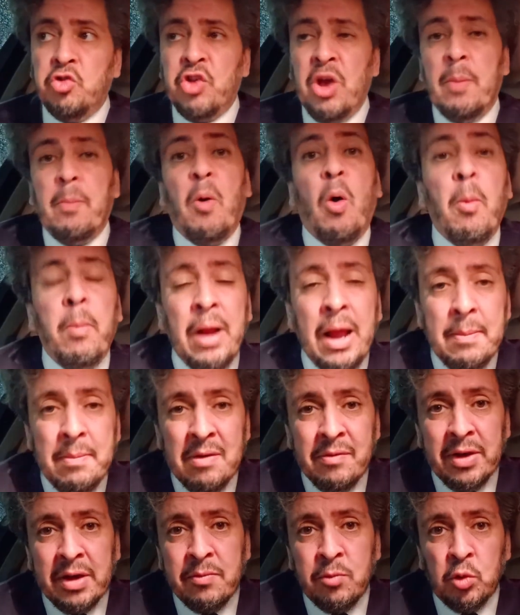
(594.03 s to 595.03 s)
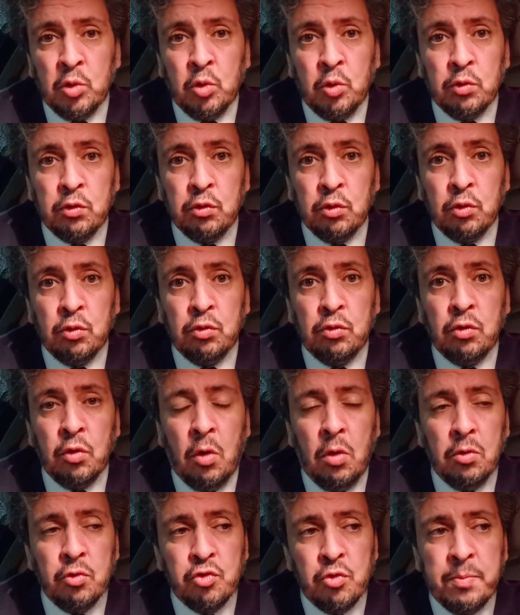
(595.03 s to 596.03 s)
With your construction, I think in
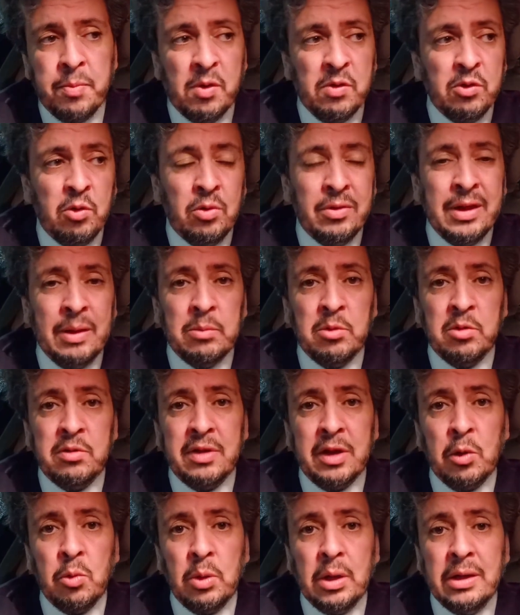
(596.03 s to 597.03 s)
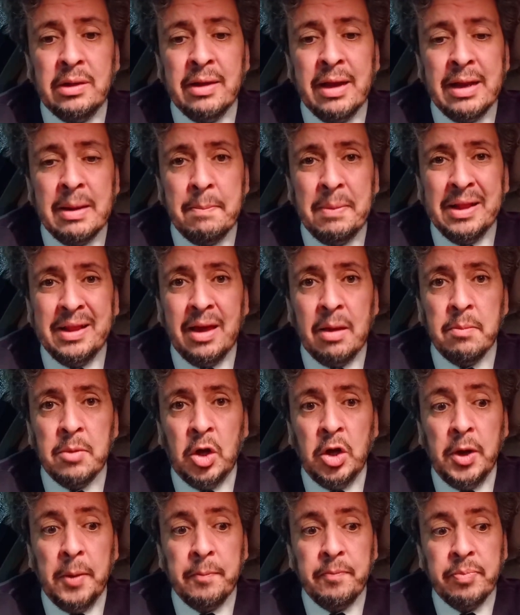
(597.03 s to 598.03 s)
terms of safety, it's not very good. And
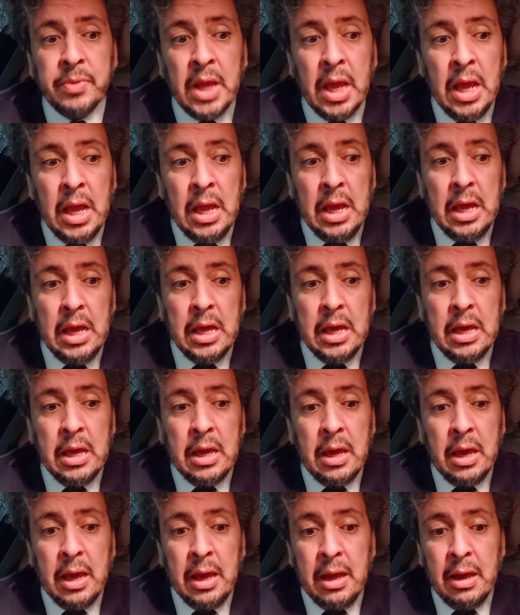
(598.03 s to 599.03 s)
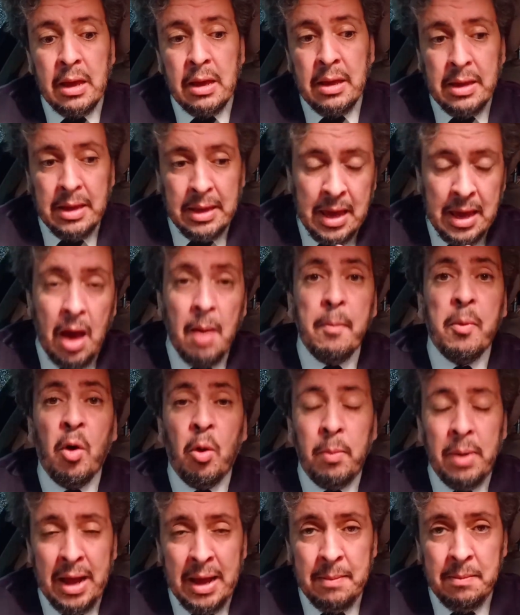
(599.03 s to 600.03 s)
there's a problem, which is the
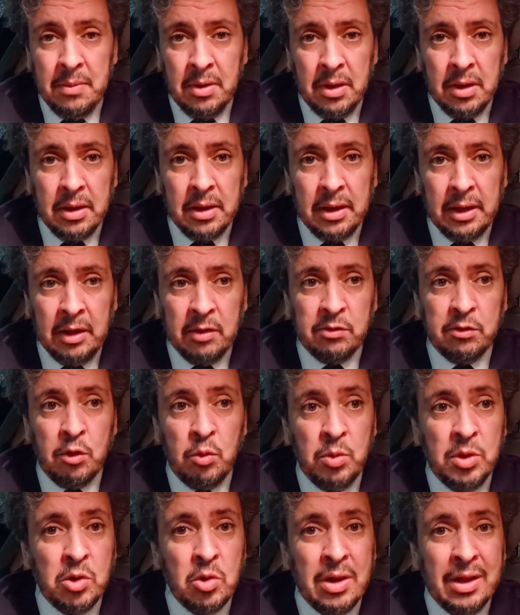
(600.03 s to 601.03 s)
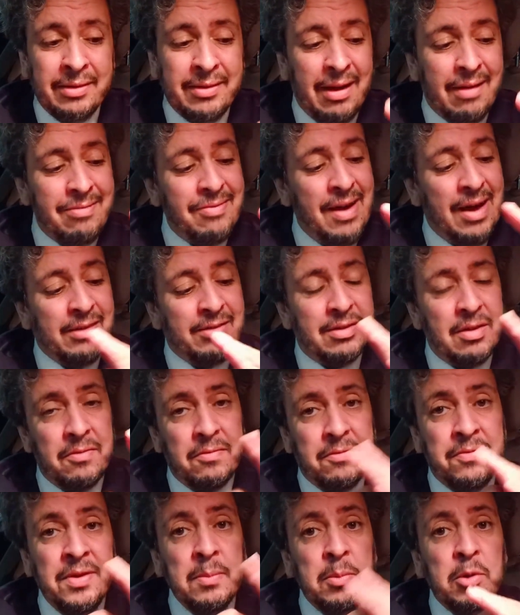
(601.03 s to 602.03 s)
interface carbon
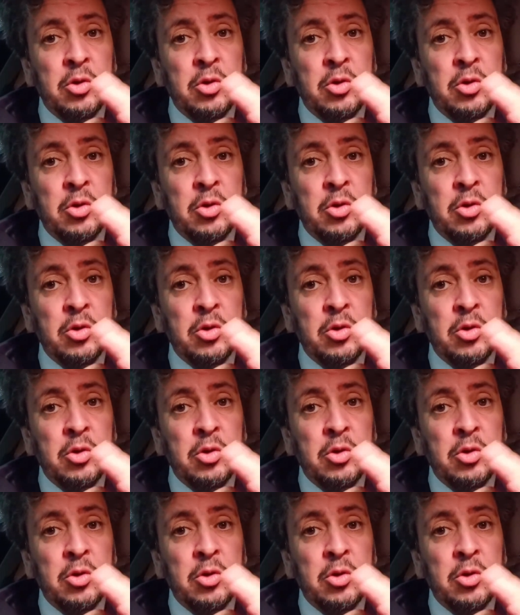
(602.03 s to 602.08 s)
fiber